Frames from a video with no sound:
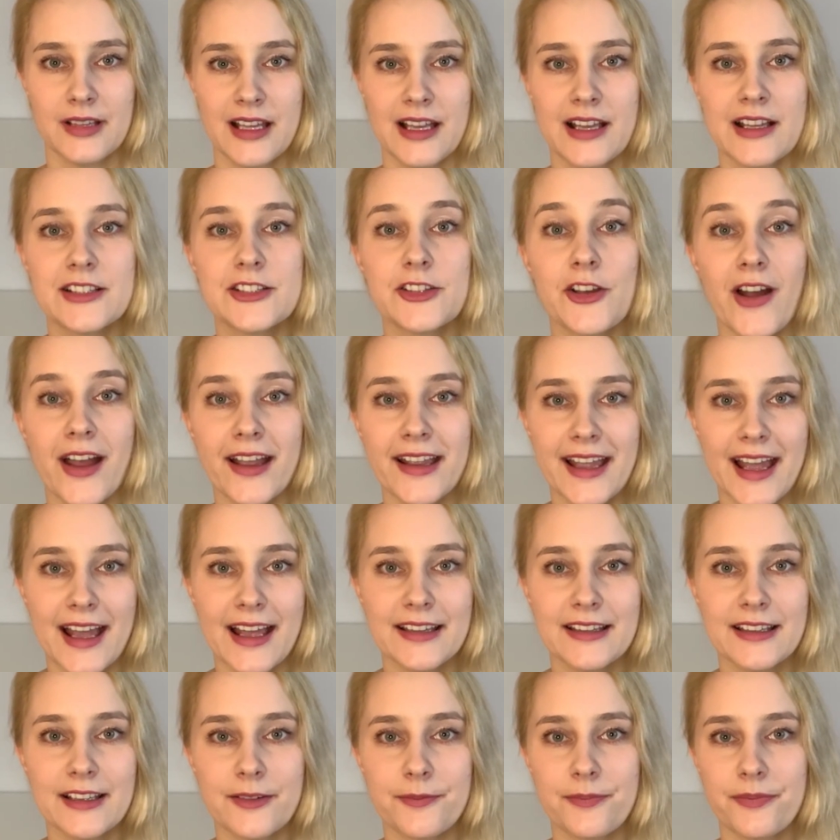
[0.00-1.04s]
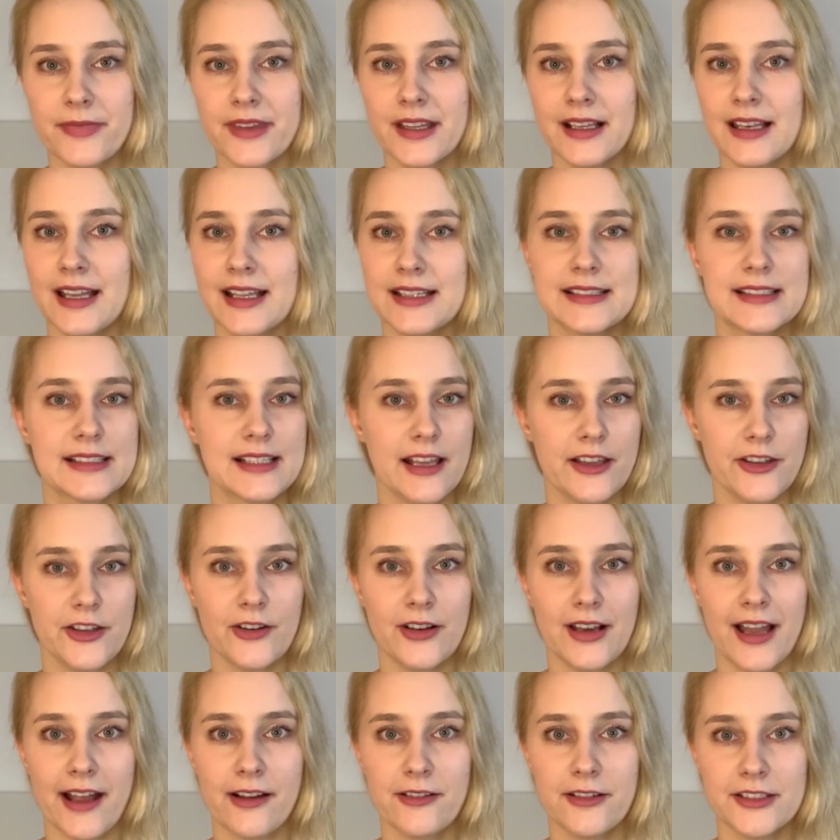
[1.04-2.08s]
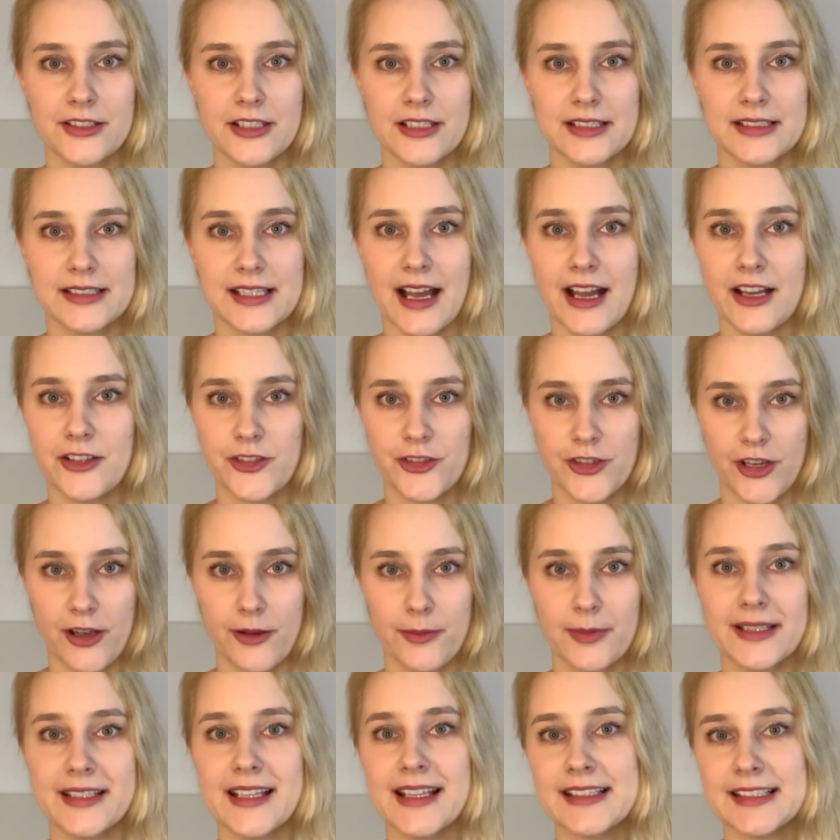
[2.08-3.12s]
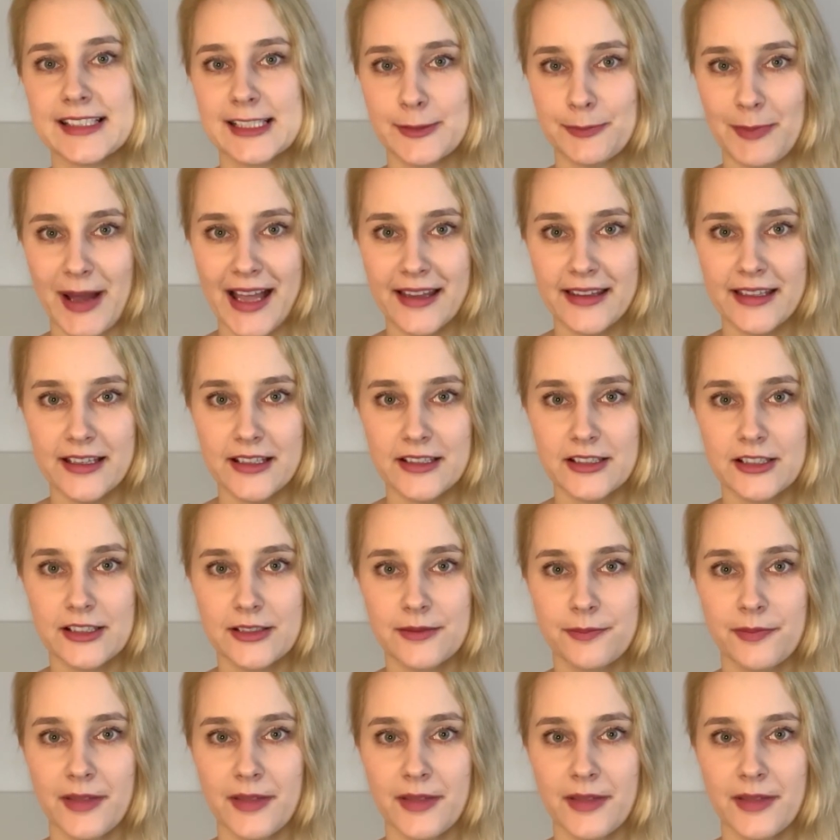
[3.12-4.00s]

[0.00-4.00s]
So again, let's say your languages are German and Spanish